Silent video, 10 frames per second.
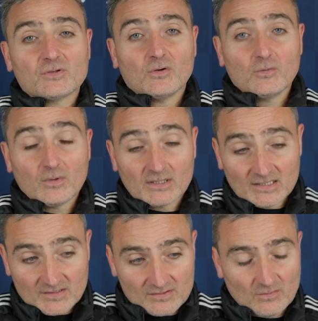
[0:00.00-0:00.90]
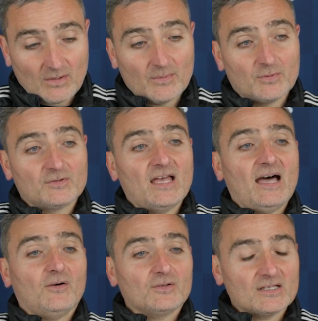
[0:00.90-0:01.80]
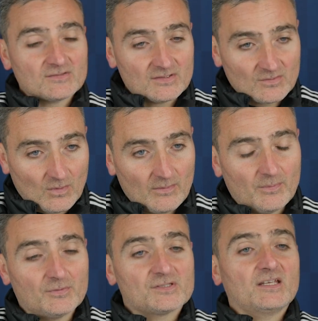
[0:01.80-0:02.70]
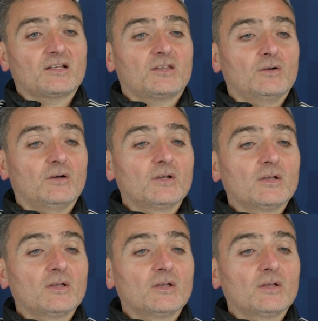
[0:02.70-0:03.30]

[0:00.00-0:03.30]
So that's the reason why we put Dajo. That's the reason why we put Sergio,